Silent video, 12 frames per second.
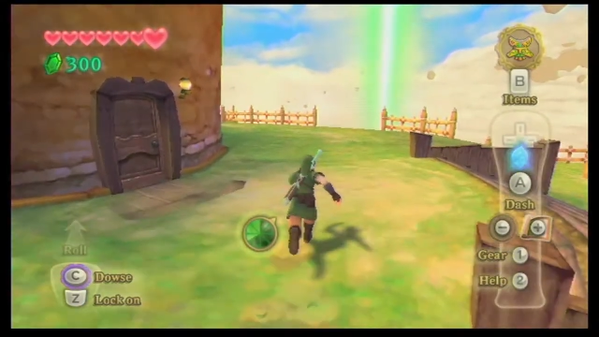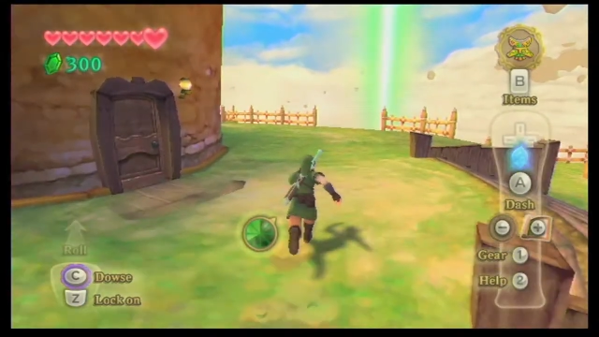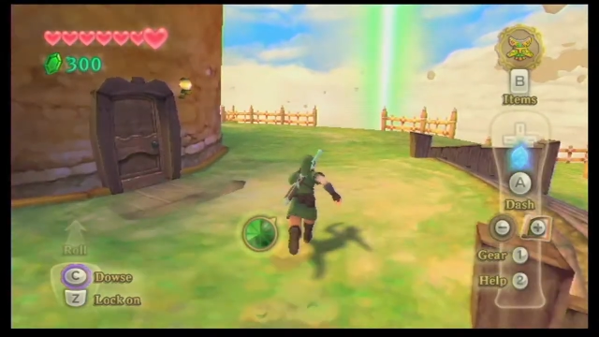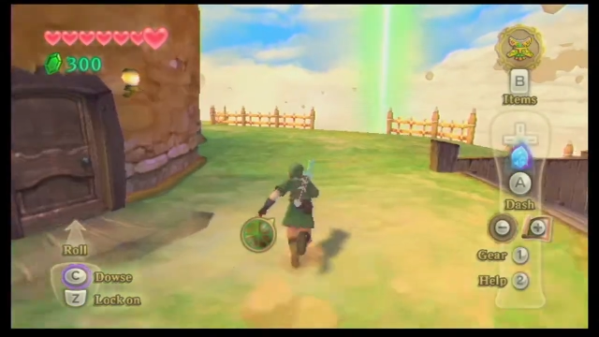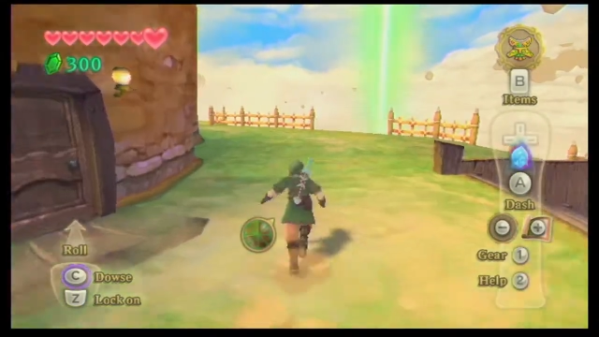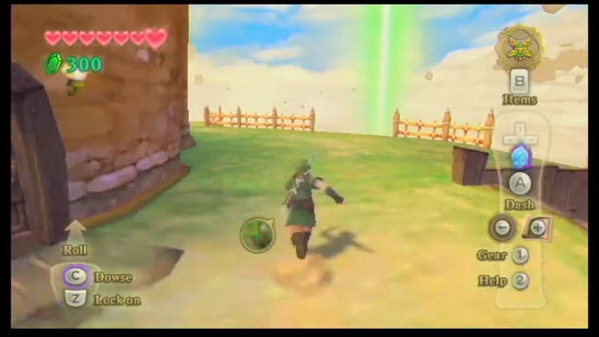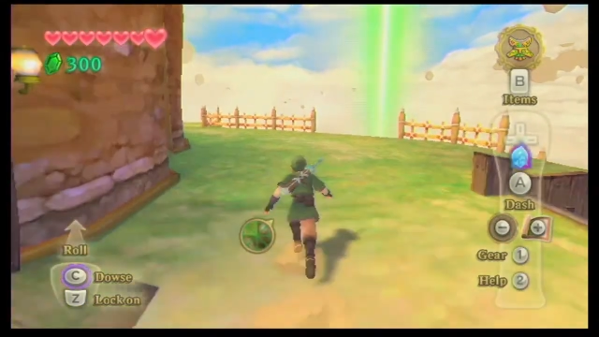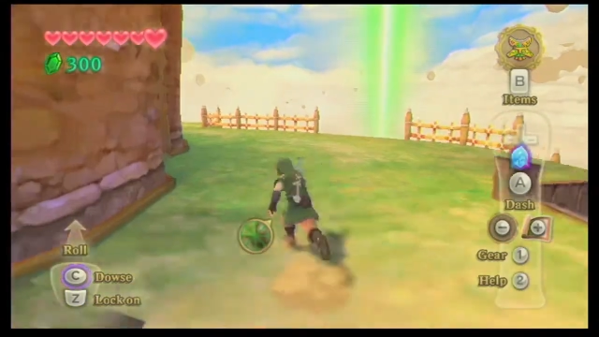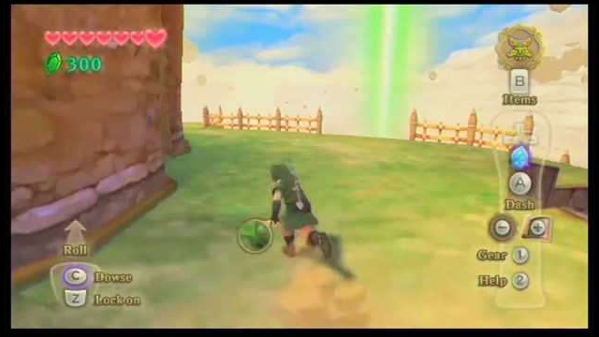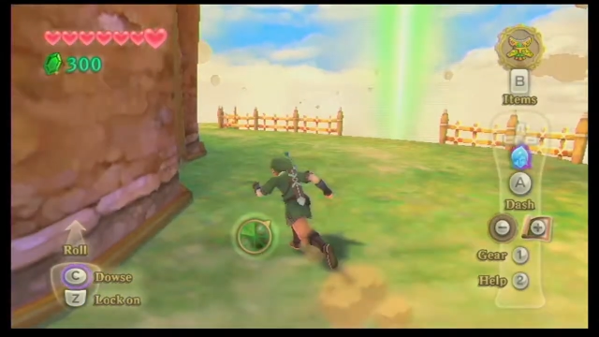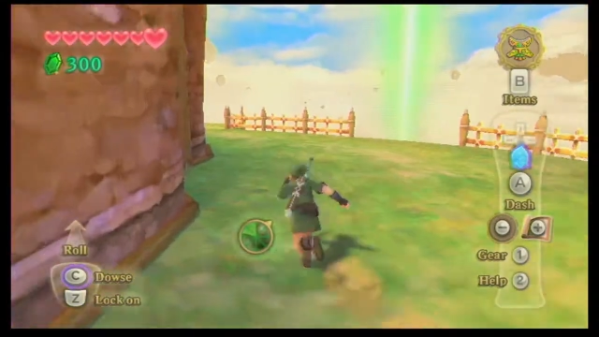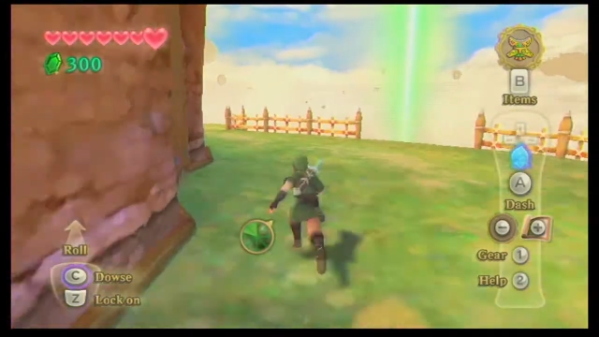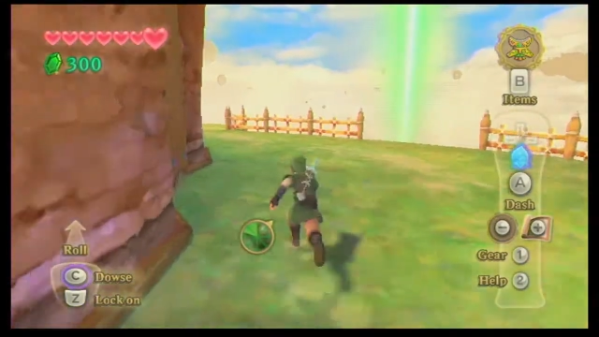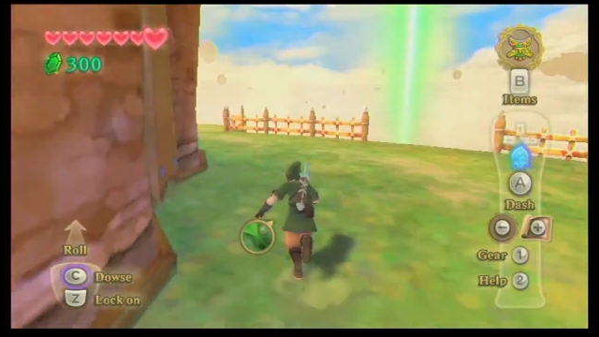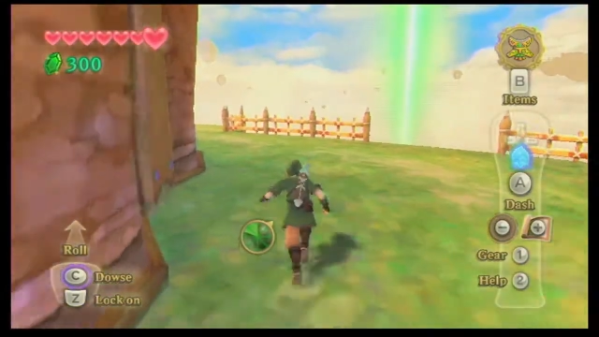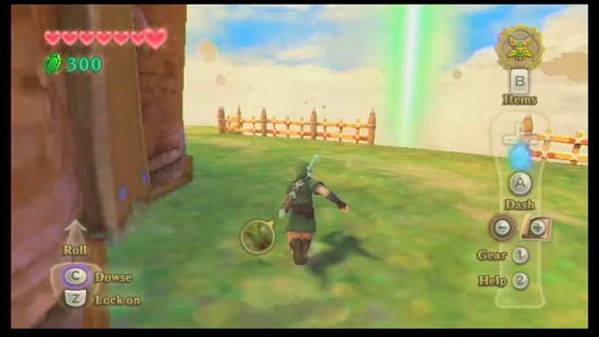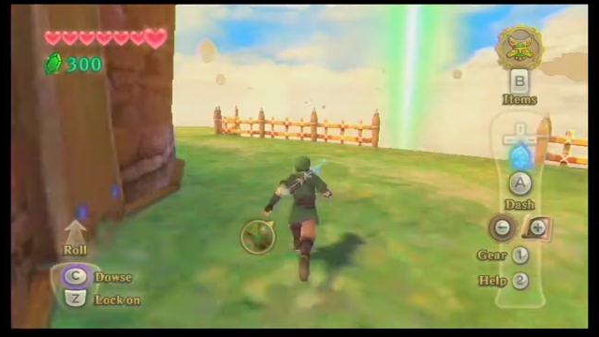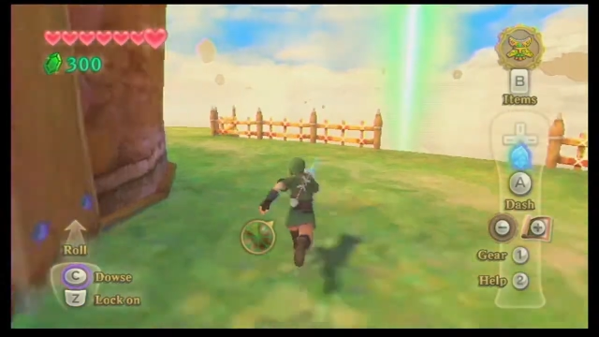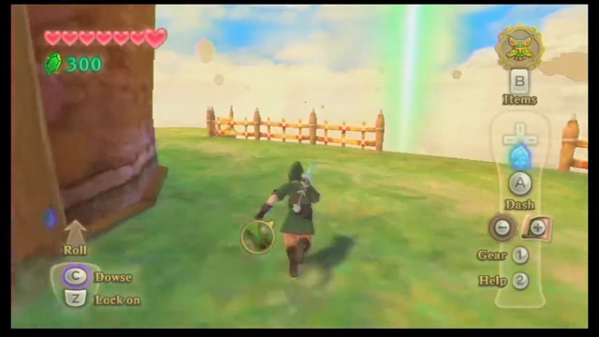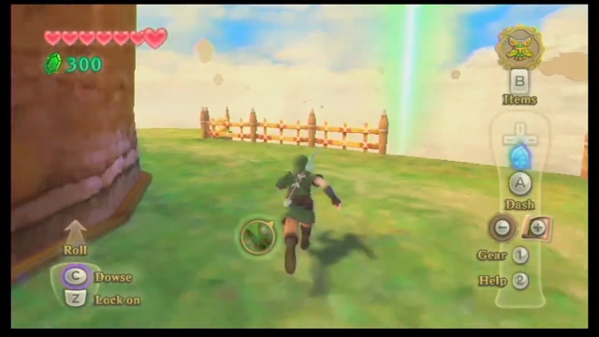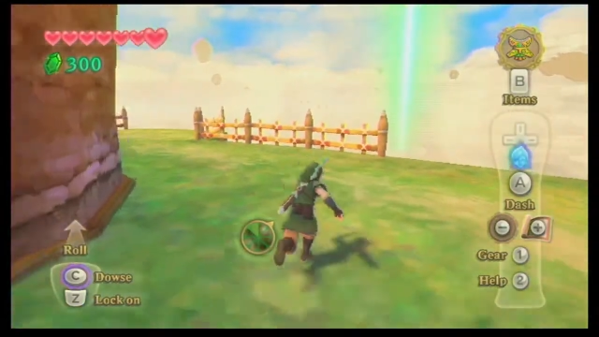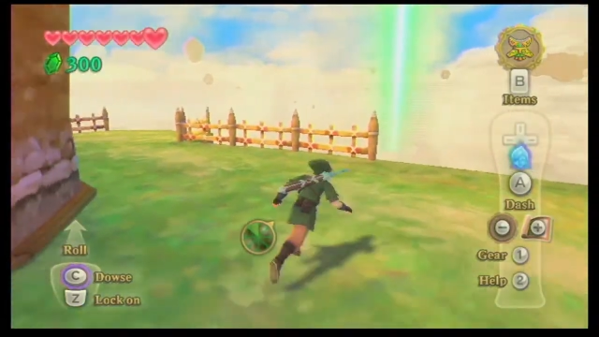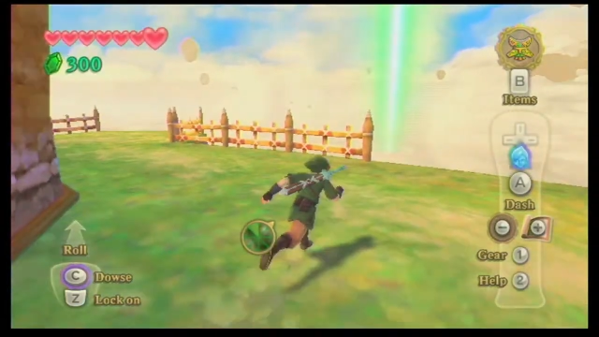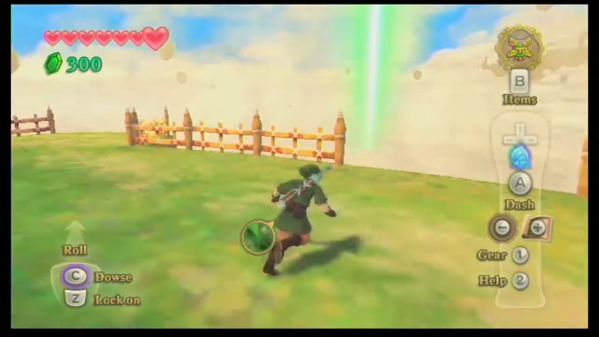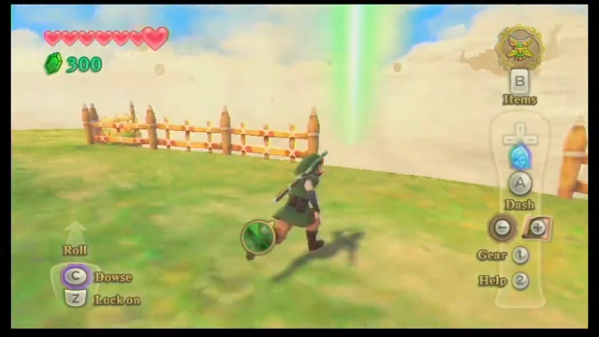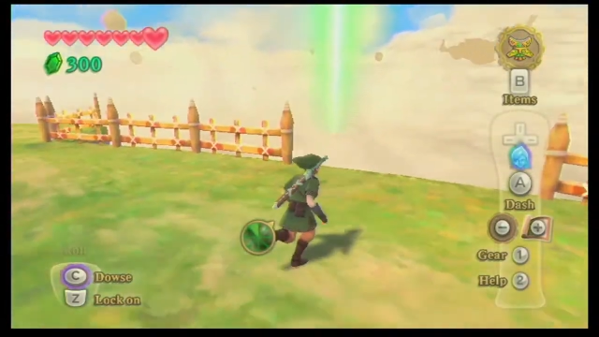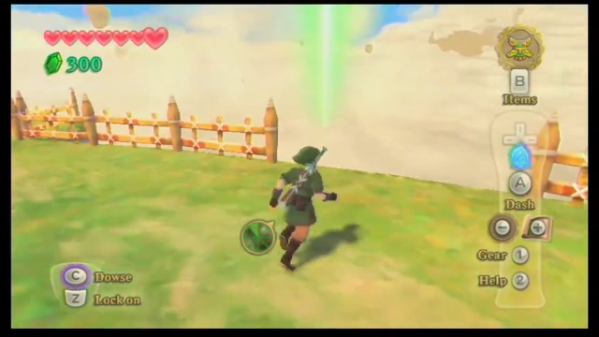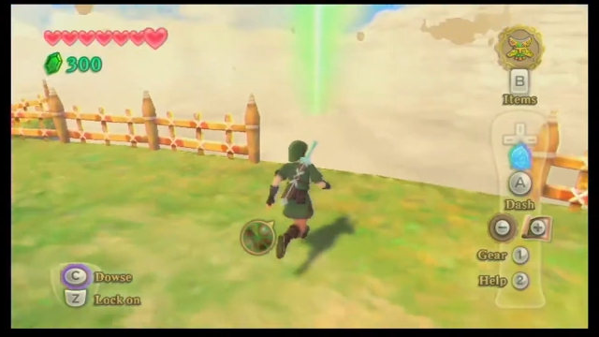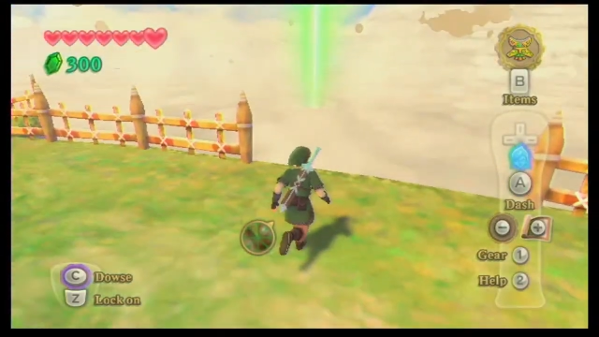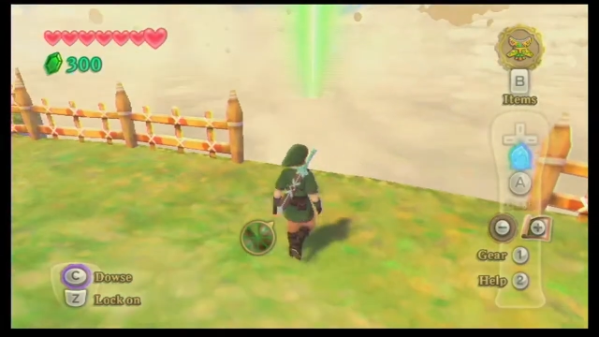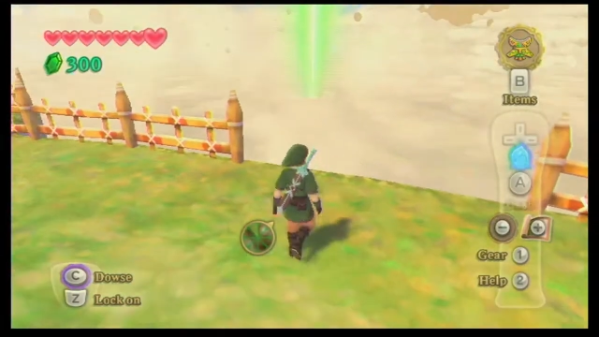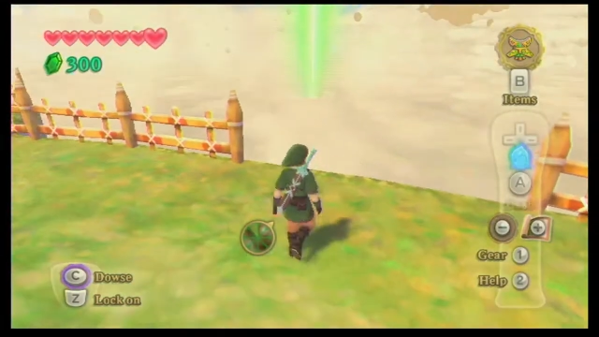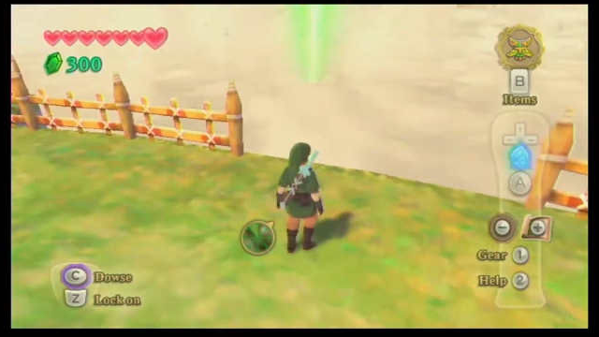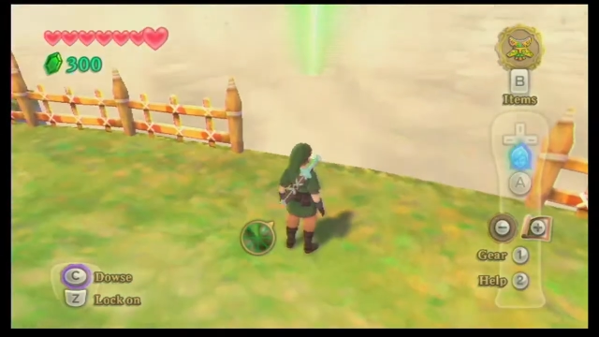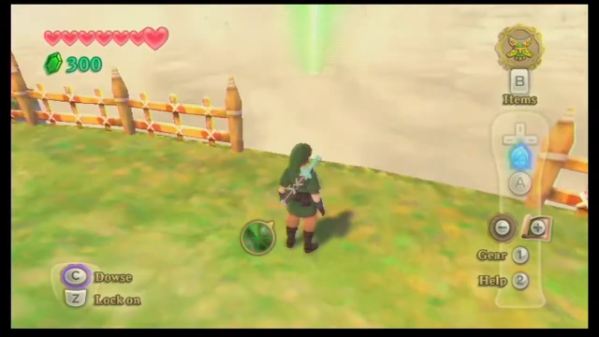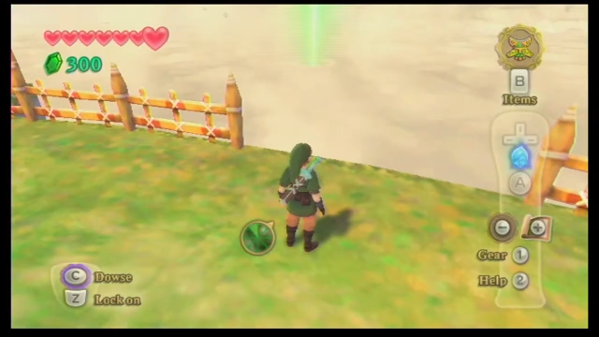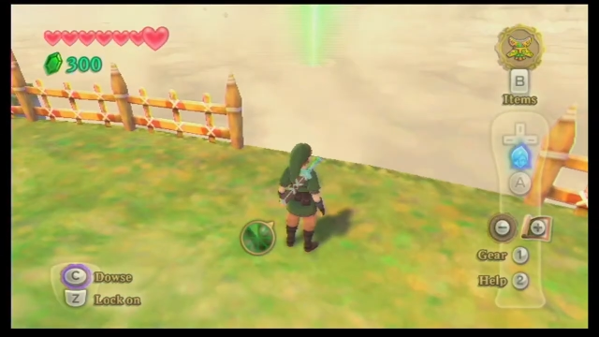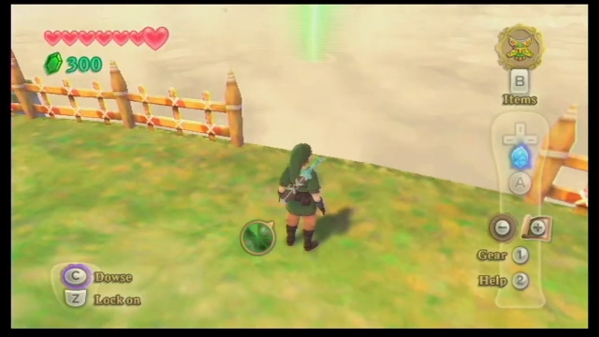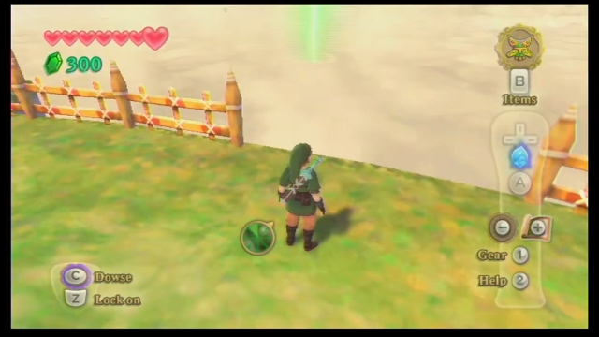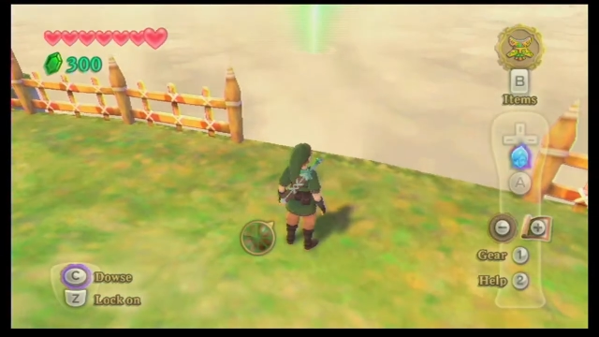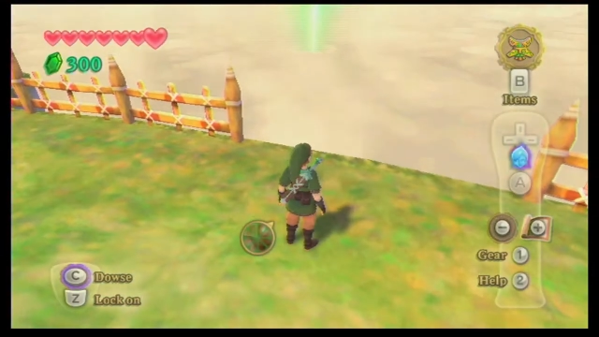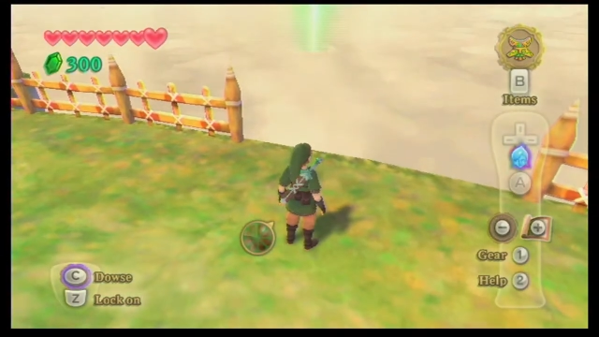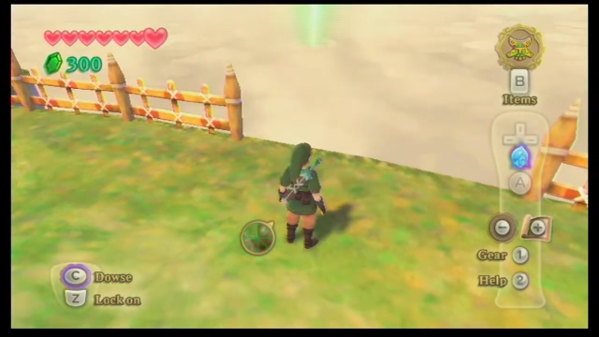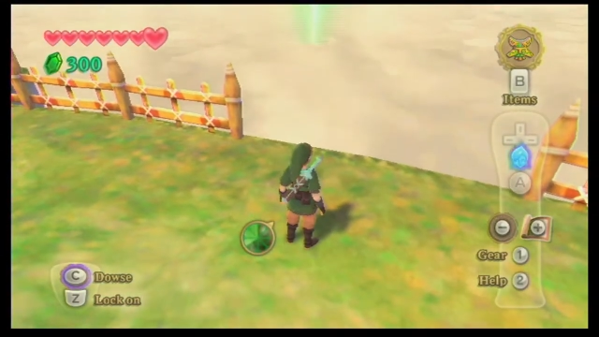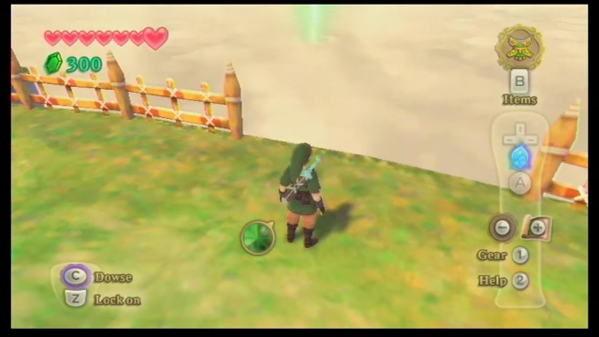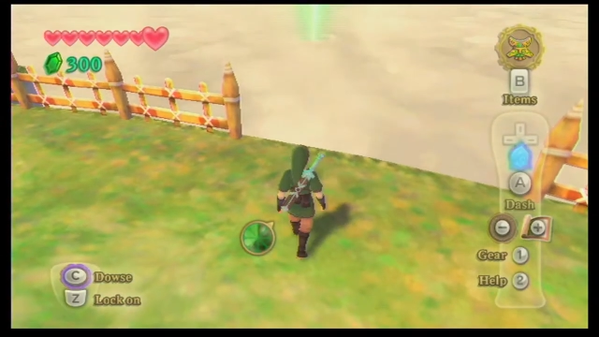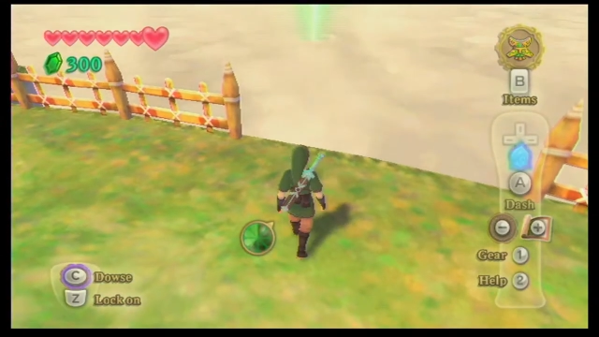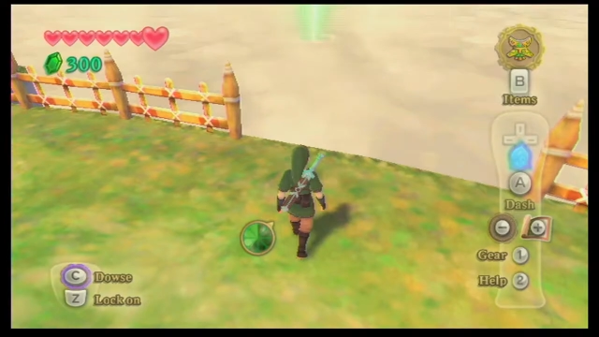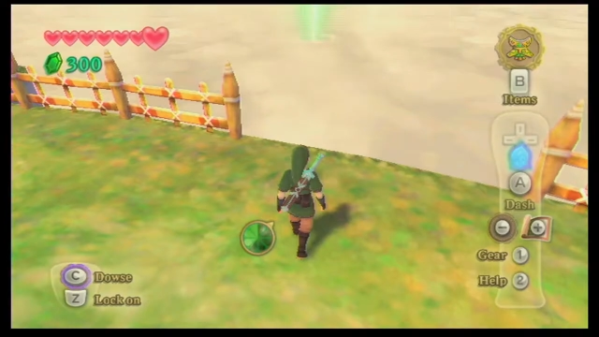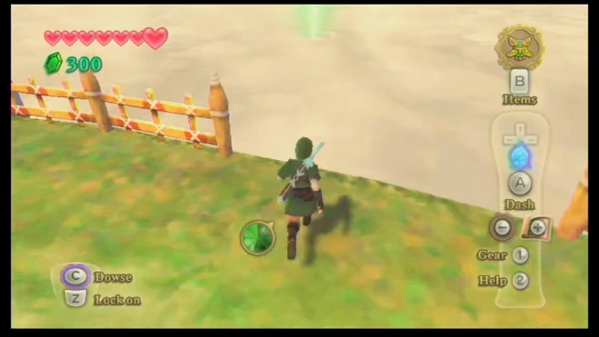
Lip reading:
No face is visible, so there are no lips to read.